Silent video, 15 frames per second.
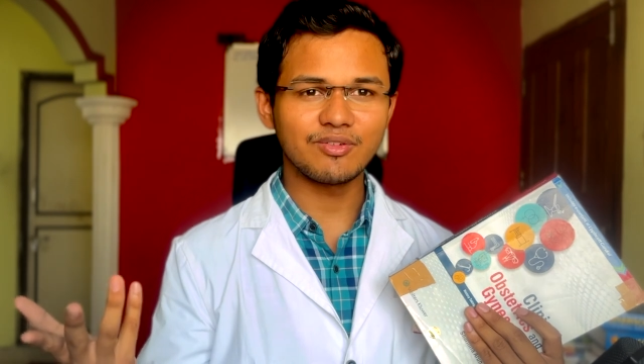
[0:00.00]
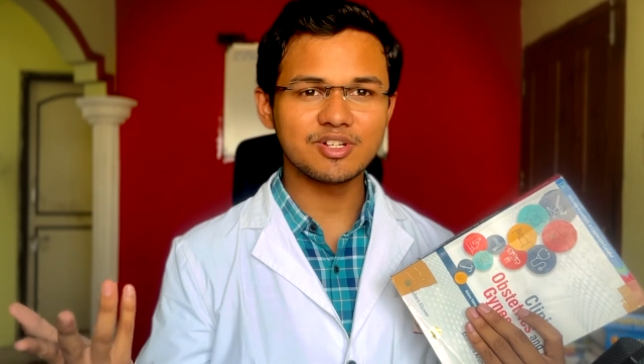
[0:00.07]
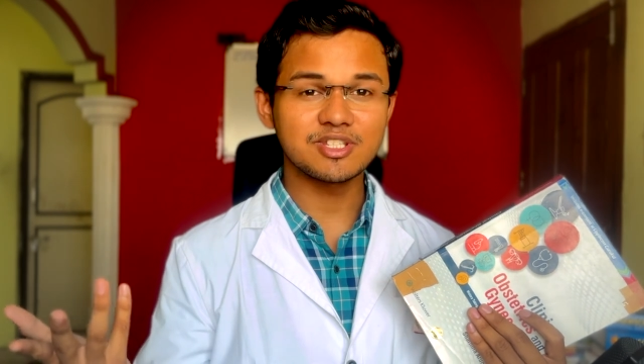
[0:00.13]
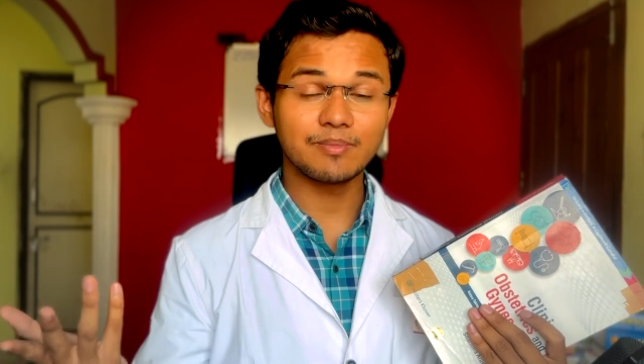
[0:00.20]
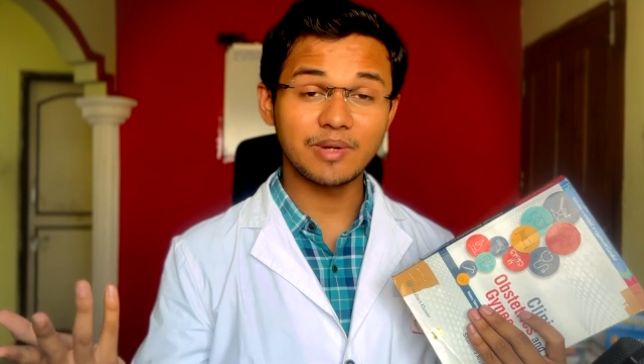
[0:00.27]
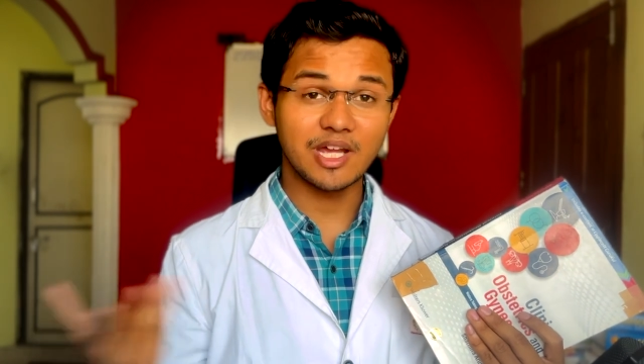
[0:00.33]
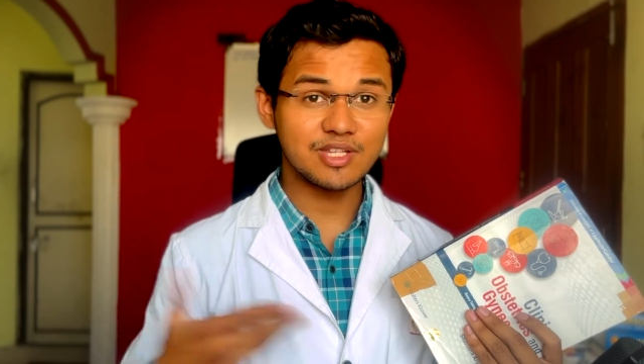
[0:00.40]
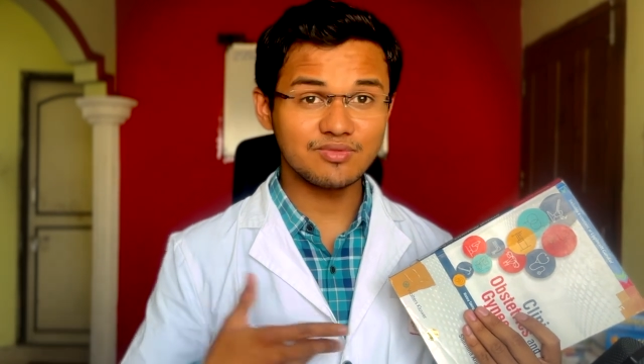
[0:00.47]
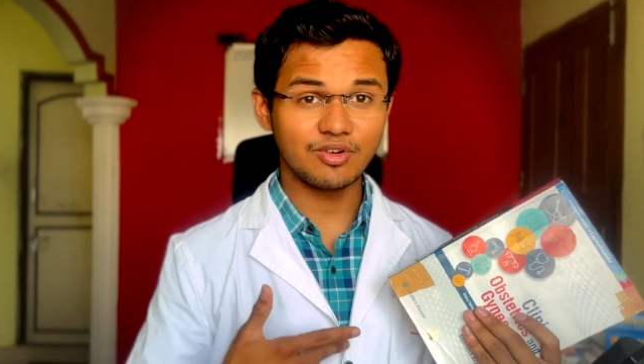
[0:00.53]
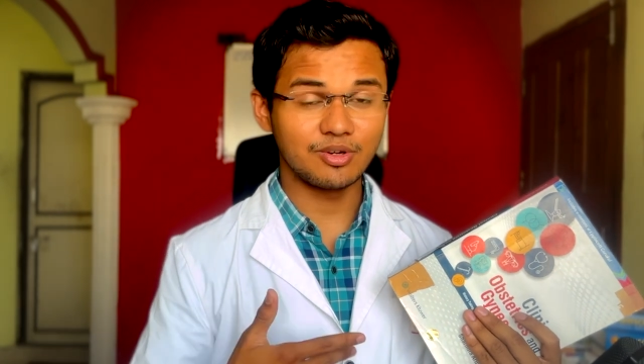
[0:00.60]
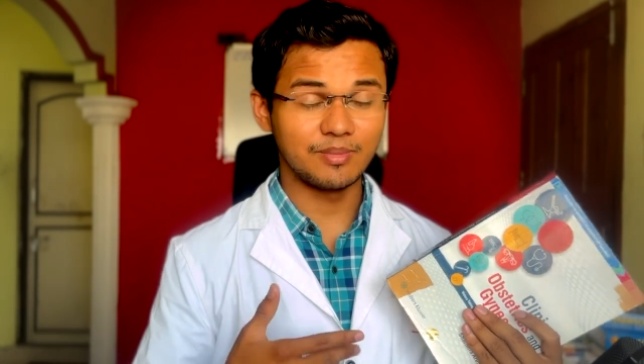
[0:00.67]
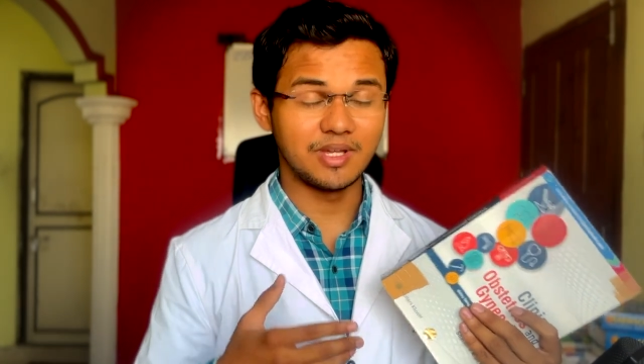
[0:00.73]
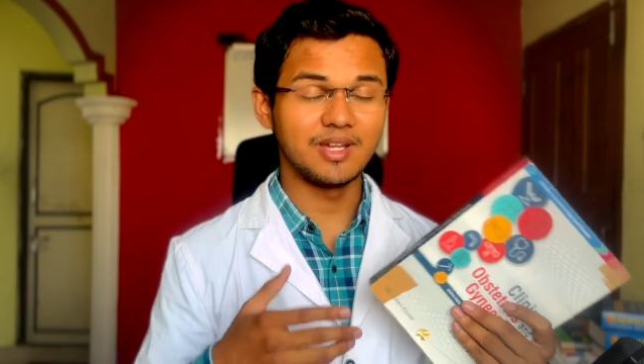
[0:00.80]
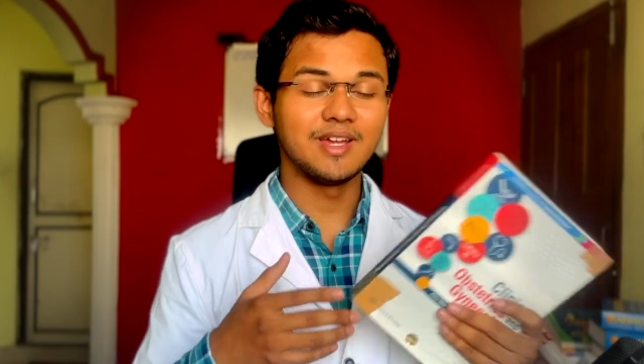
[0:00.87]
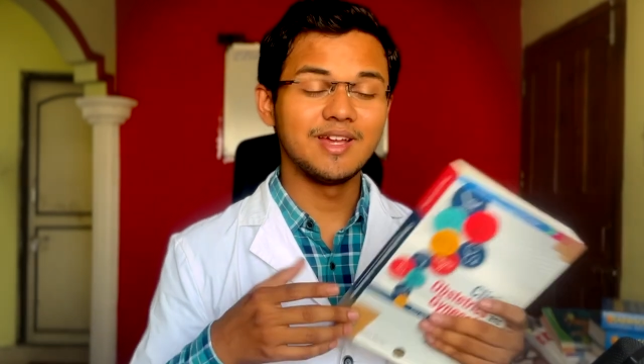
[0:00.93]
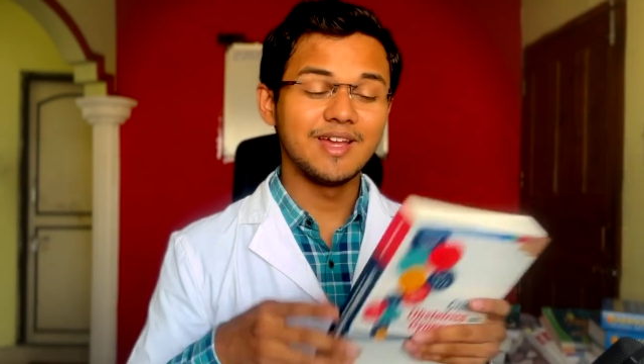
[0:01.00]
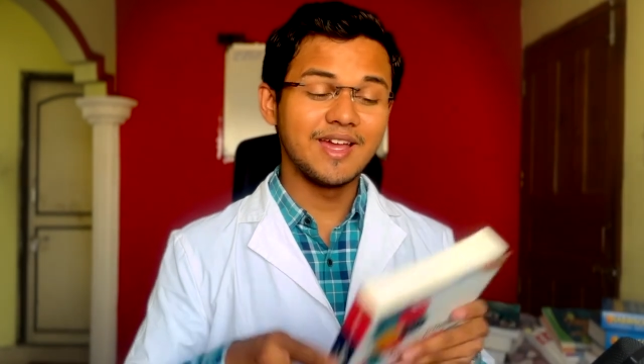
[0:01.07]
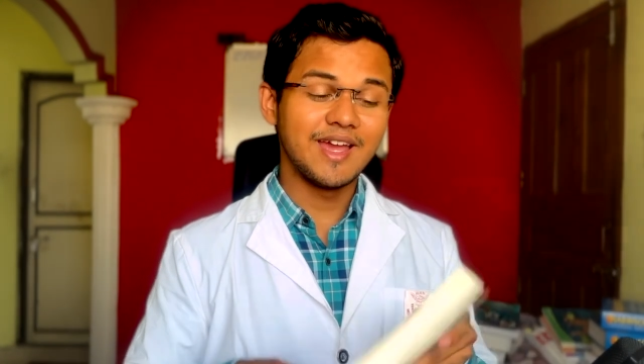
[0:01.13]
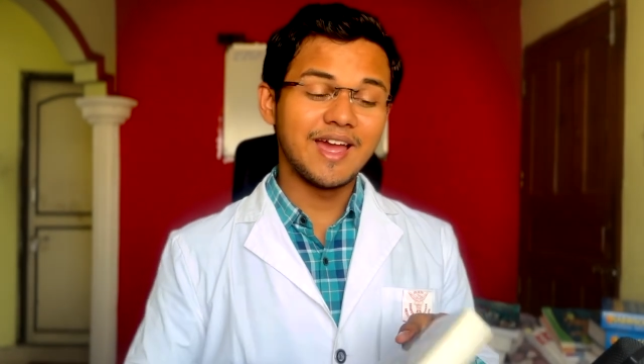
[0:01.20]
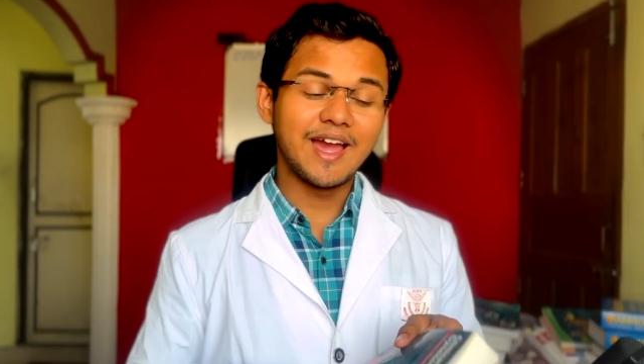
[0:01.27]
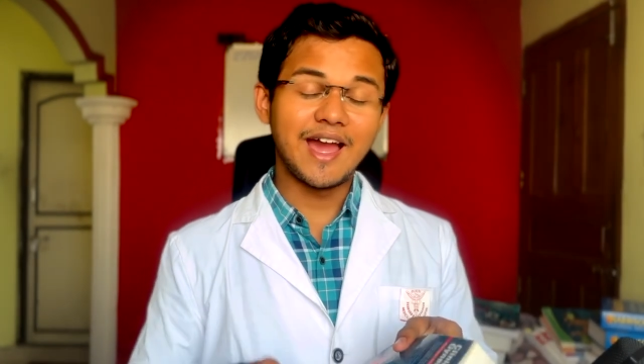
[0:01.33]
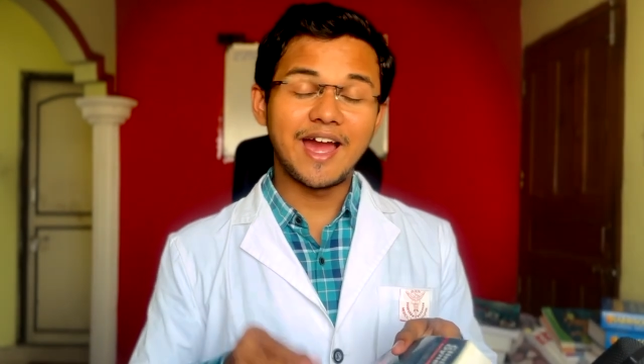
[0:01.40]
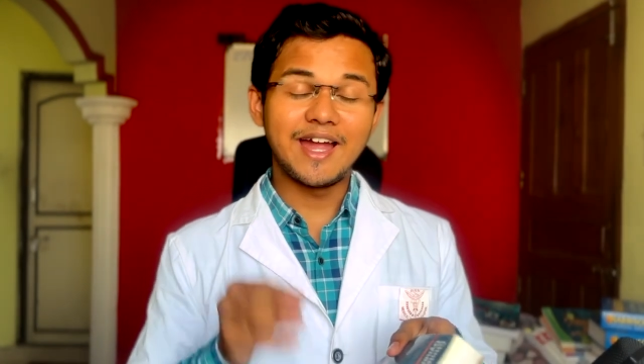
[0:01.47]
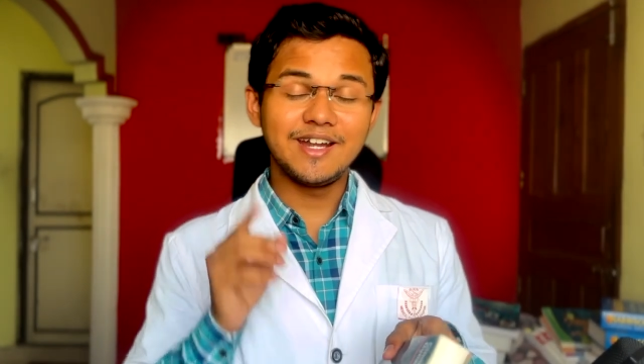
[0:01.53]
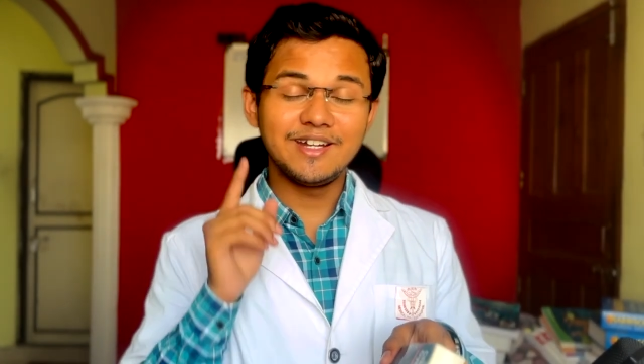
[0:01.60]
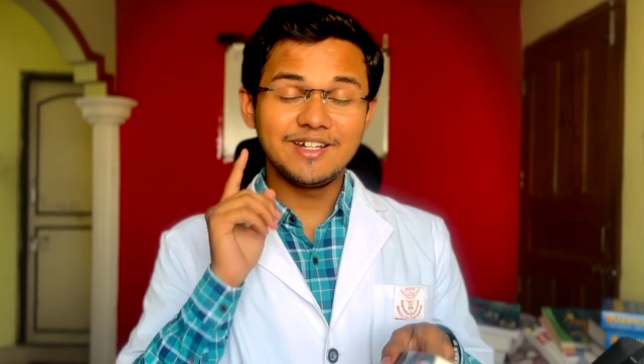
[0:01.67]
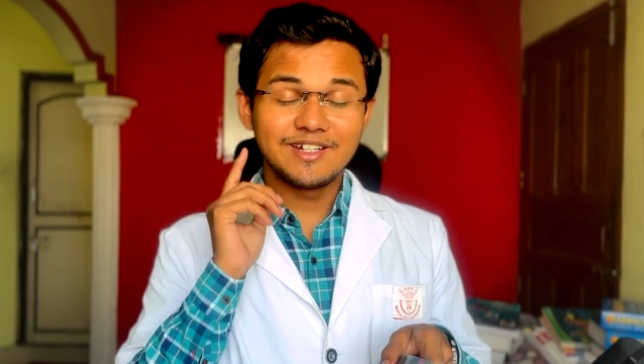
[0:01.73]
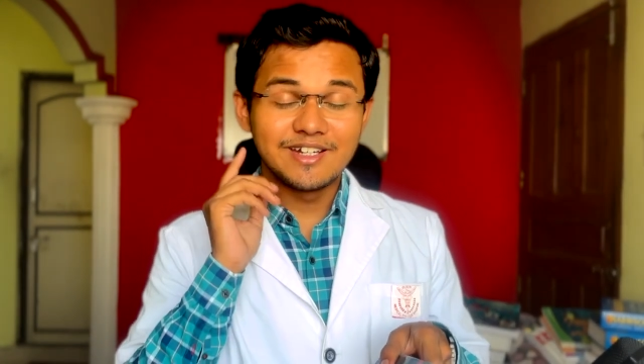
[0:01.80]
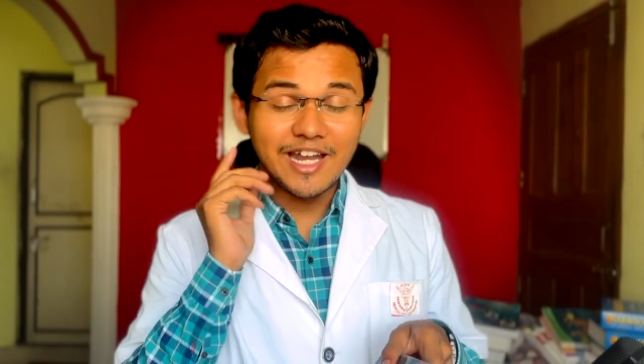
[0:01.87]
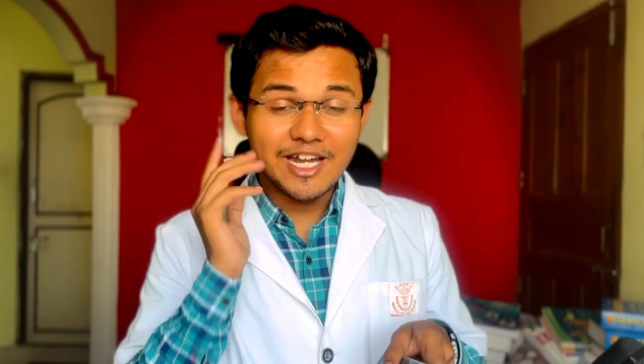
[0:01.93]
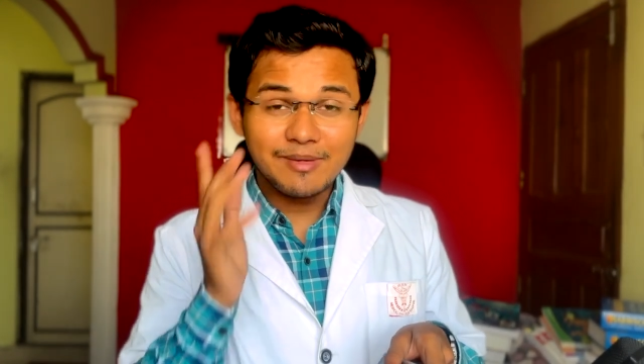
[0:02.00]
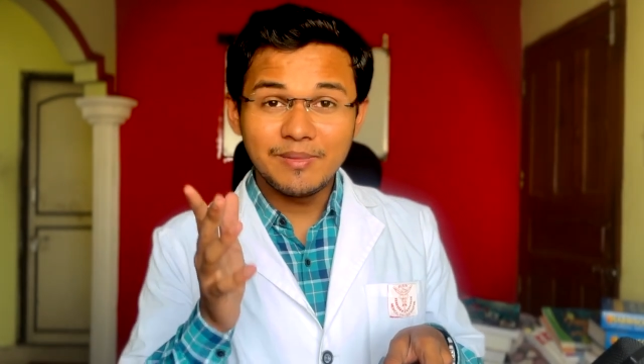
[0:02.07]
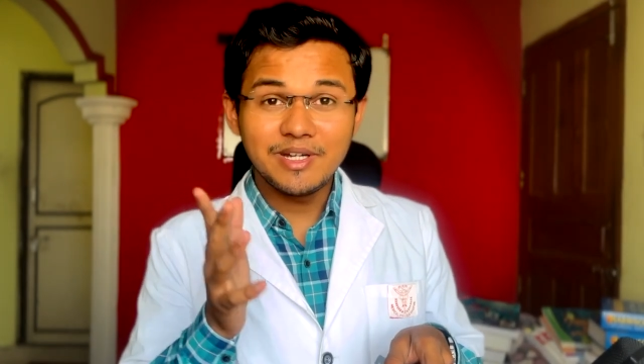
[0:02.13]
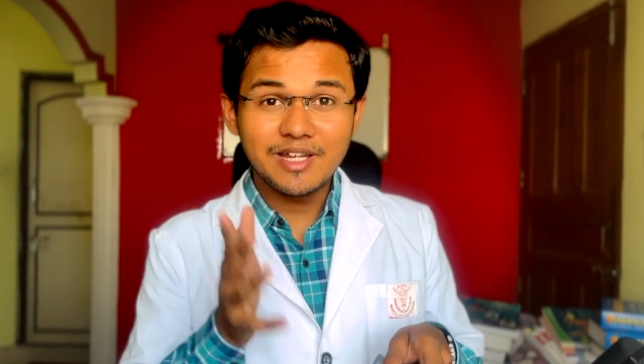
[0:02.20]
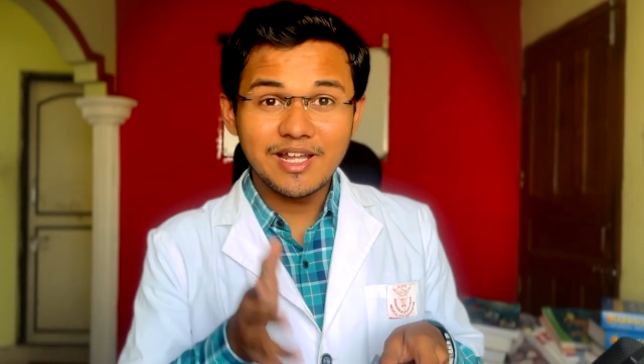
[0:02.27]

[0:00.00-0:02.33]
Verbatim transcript: was the prize for me and let me